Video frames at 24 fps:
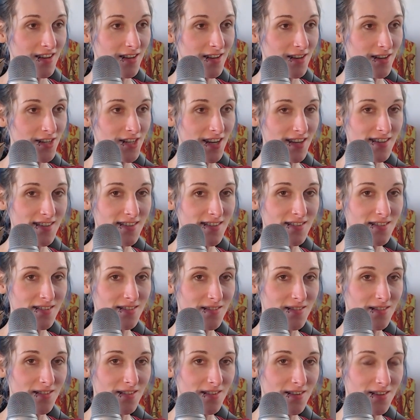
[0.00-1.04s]
just
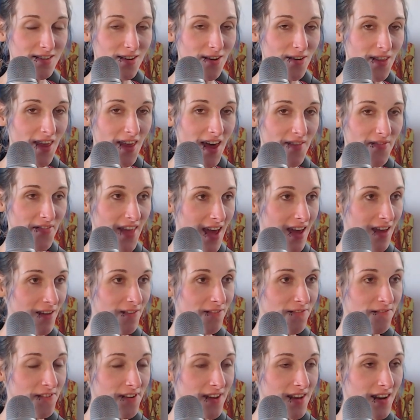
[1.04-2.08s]
so that they
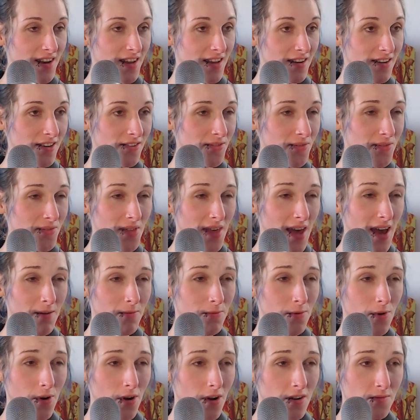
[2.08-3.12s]
fit into their
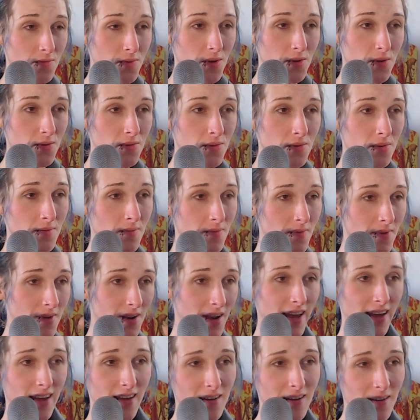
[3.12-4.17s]
worldview.
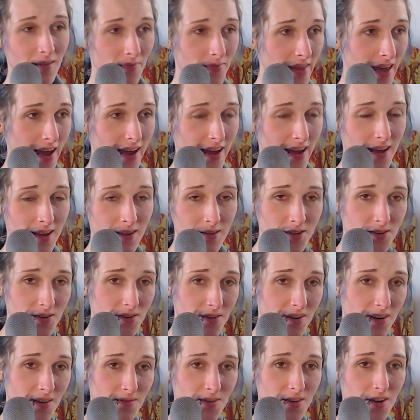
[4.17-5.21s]
Like, I
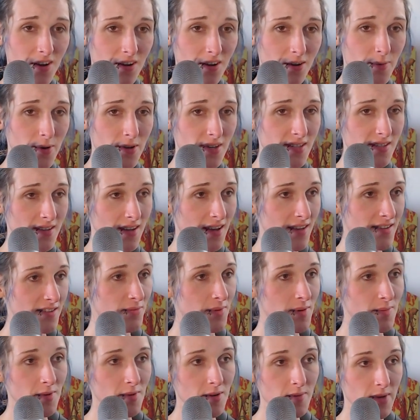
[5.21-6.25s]
shouldn't even talk about these kinds of
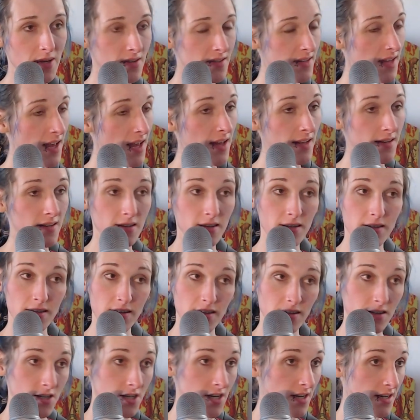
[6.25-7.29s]
people because that
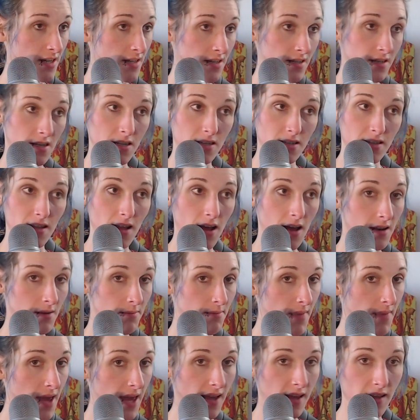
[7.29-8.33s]
shit does not
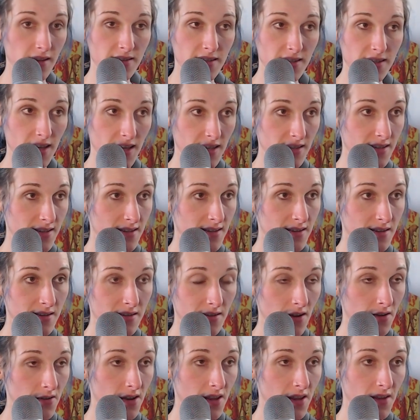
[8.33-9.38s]
make sense.
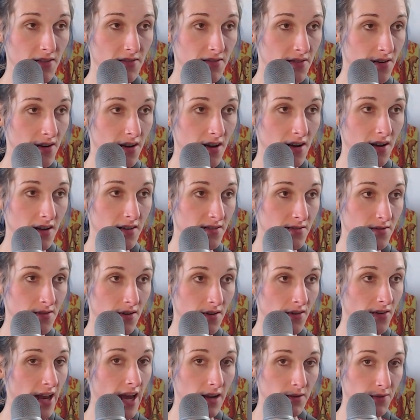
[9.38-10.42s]
Sorry for
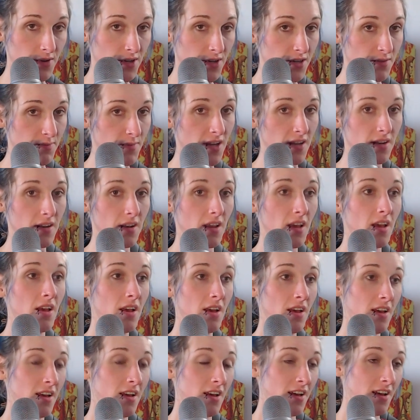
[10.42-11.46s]
strong language, but
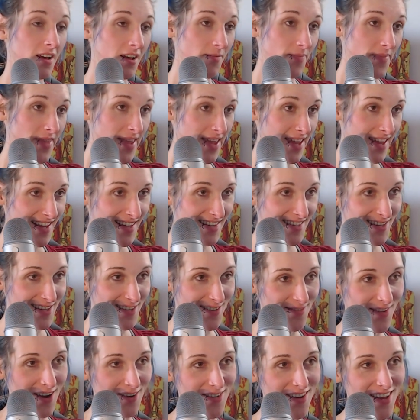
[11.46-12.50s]
it is a
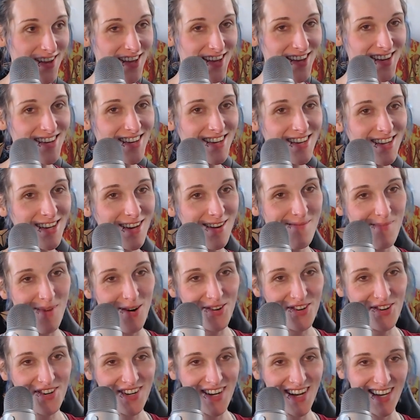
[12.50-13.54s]
very
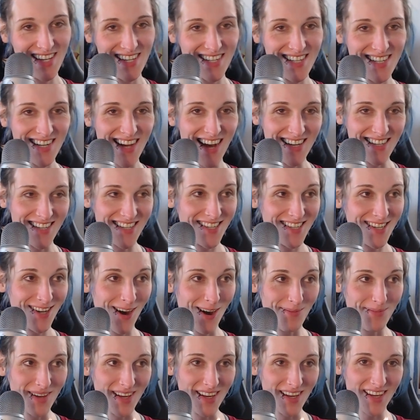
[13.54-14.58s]
emotionally charged
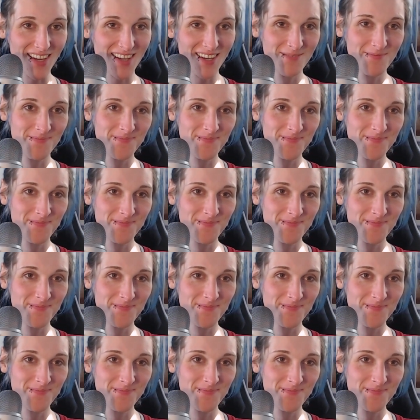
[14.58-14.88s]
topic.